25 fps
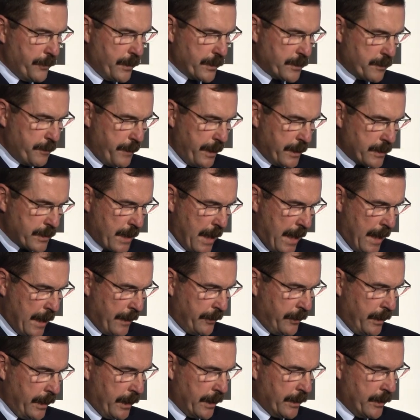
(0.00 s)
This means
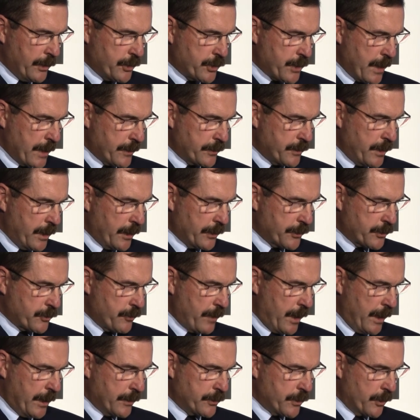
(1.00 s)
hardening and adjusting
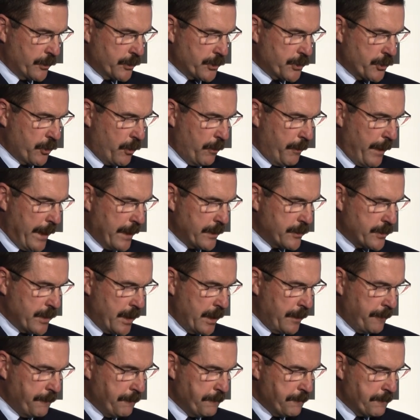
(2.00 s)
Australia's onshore
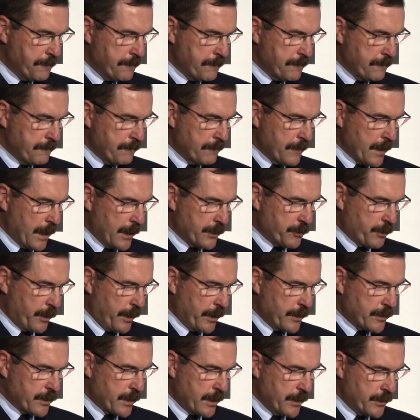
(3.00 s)
basing, as
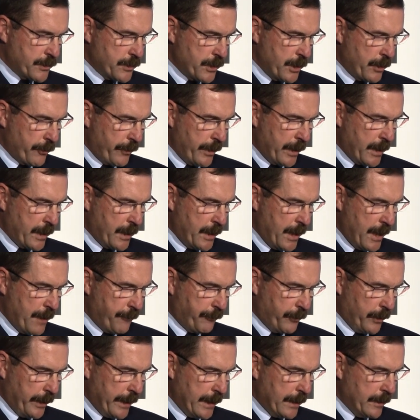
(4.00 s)
well as considering
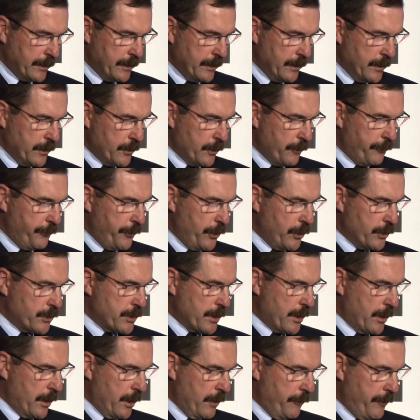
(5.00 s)
carefully the
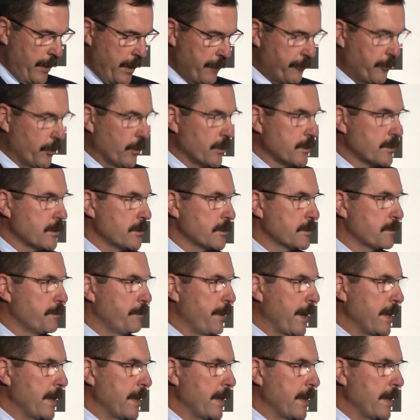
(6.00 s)
future of Air Force's